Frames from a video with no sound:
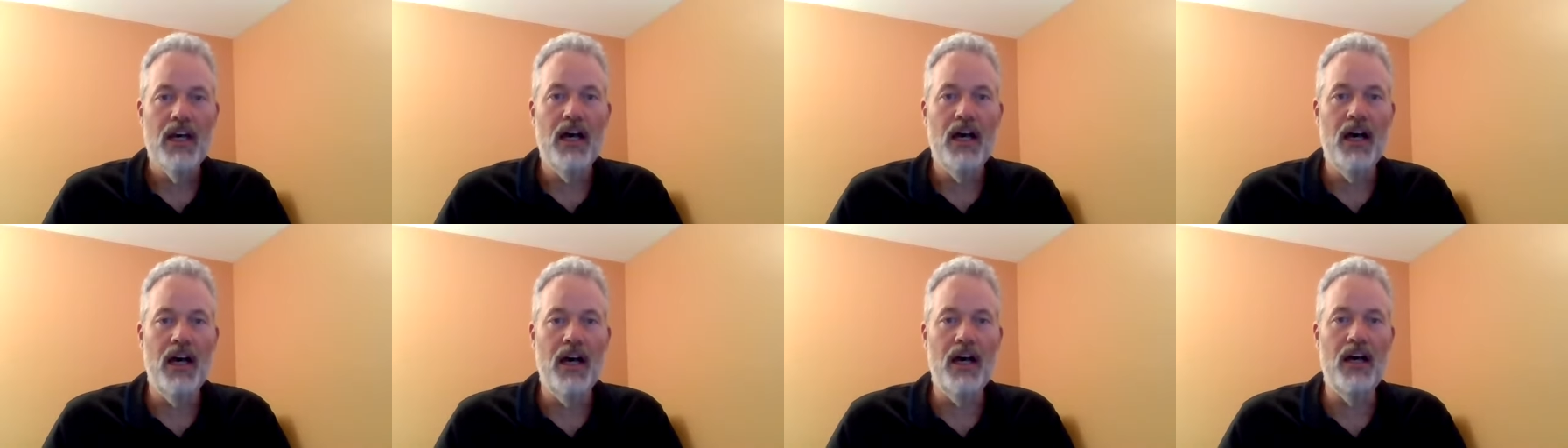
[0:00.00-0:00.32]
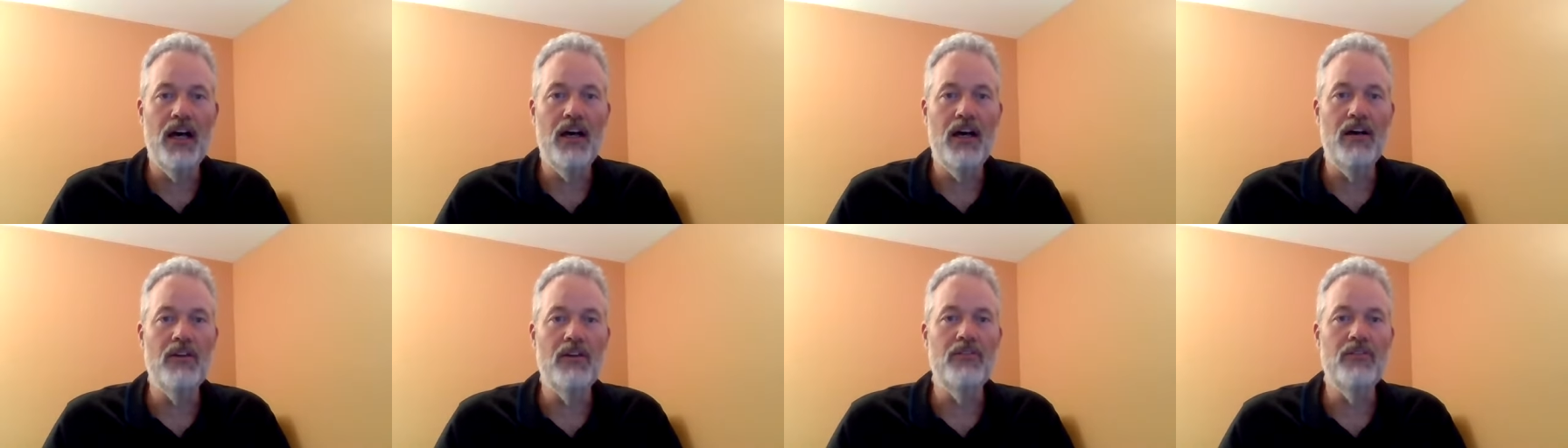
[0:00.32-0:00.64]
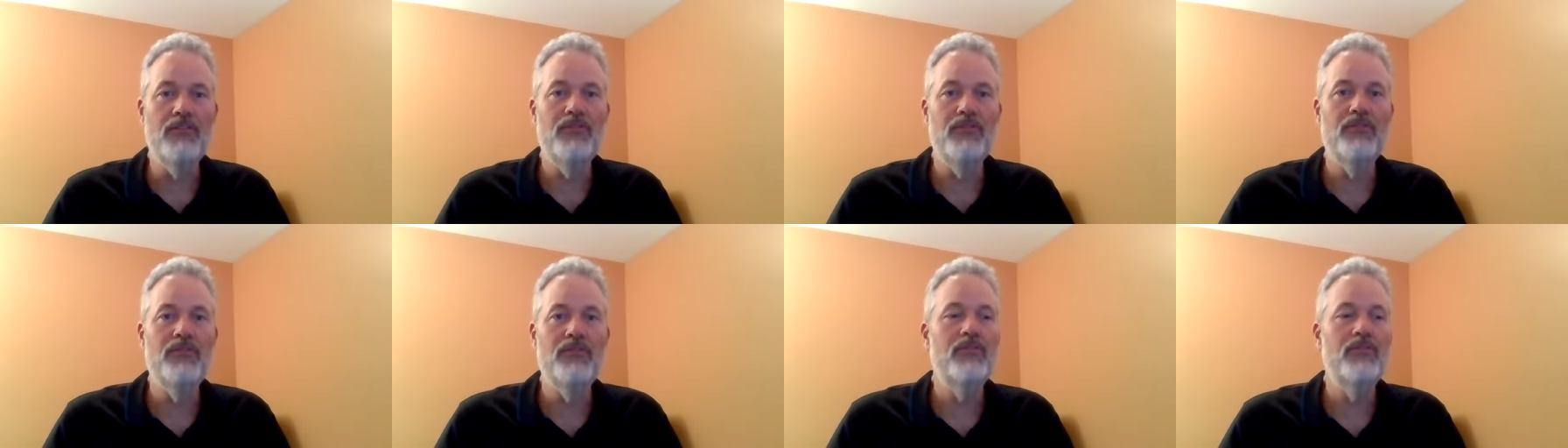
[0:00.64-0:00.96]

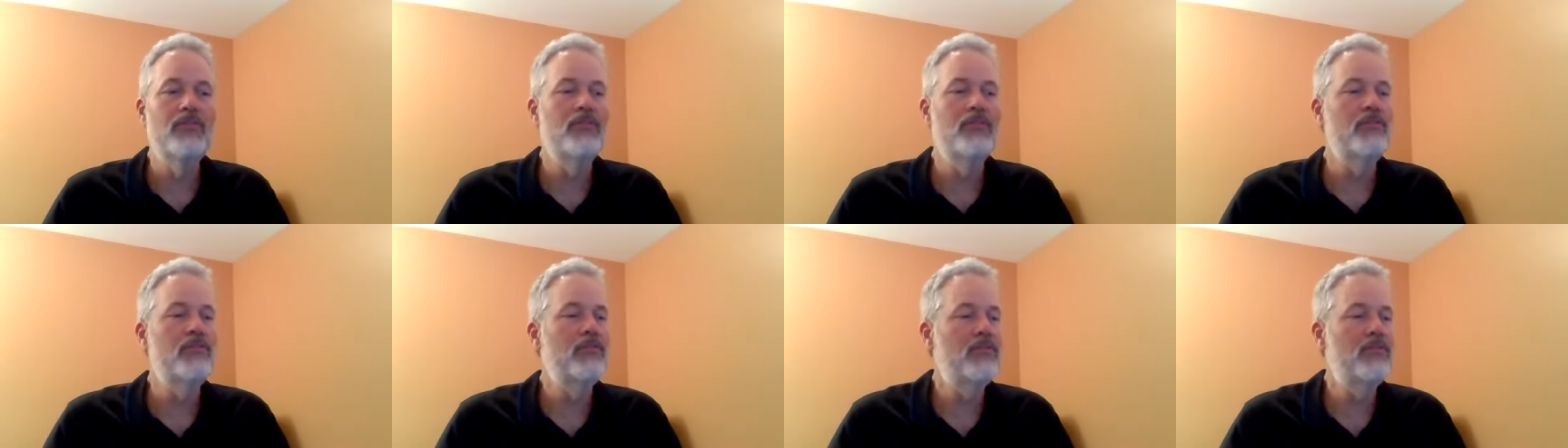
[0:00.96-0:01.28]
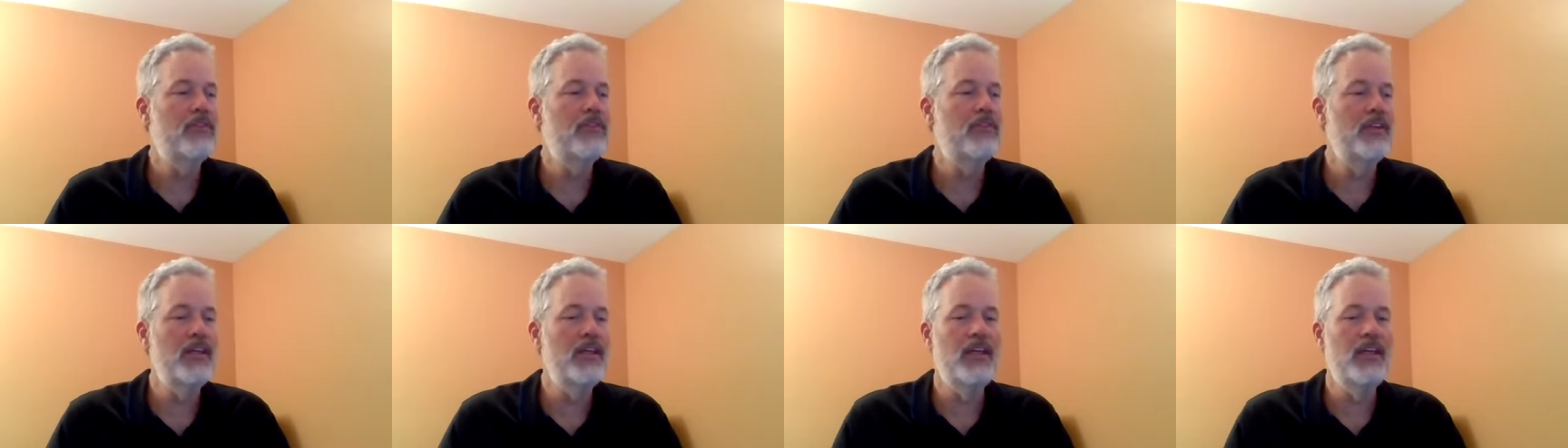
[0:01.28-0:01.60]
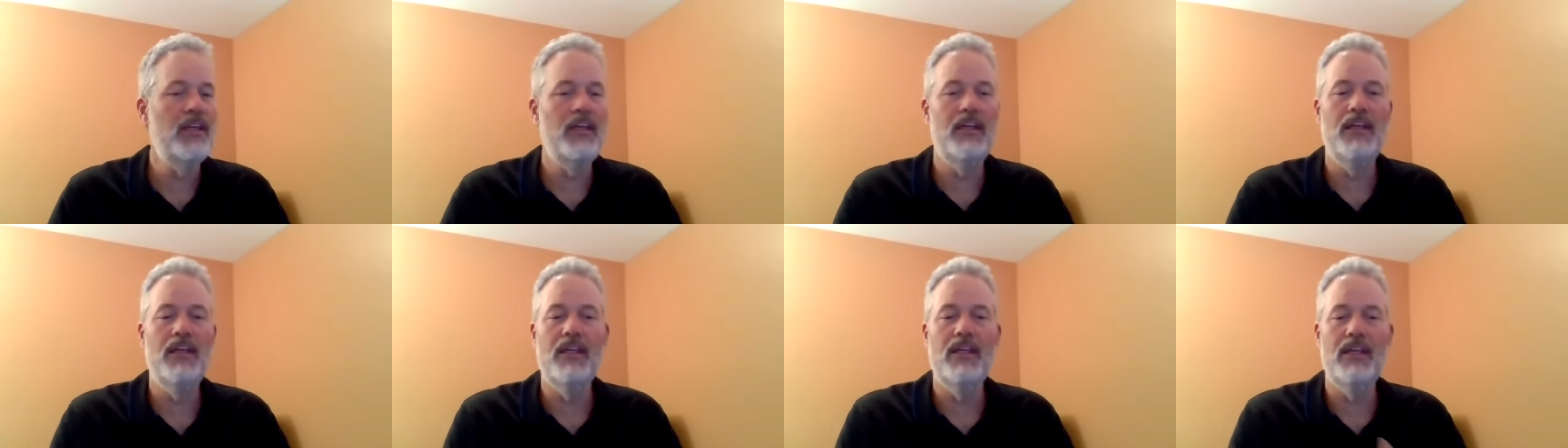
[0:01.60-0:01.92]
of
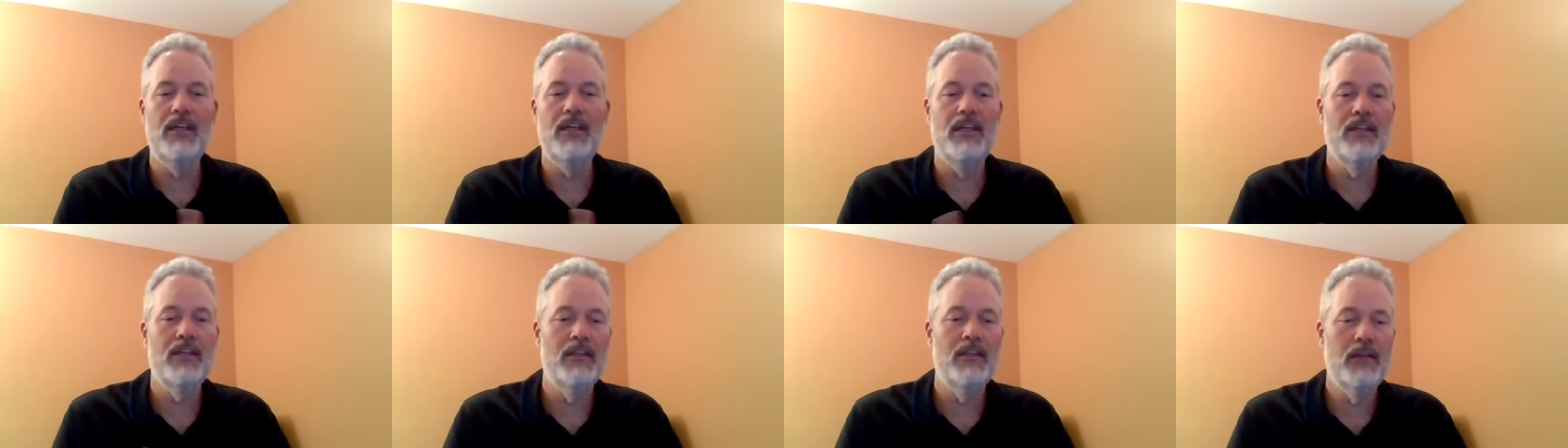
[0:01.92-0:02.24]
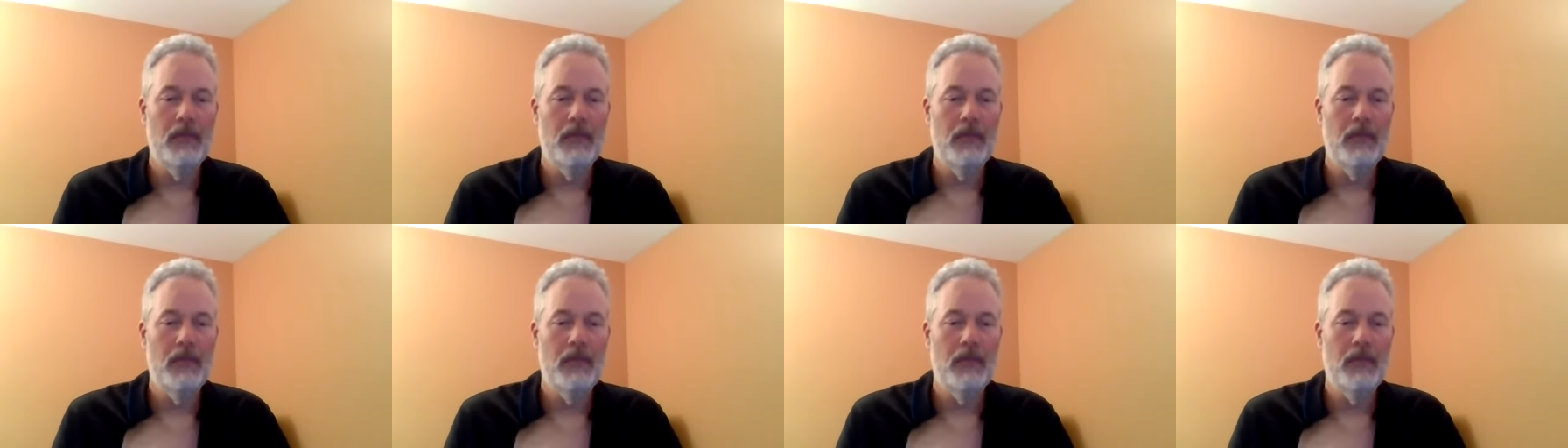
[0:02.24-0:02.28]
the,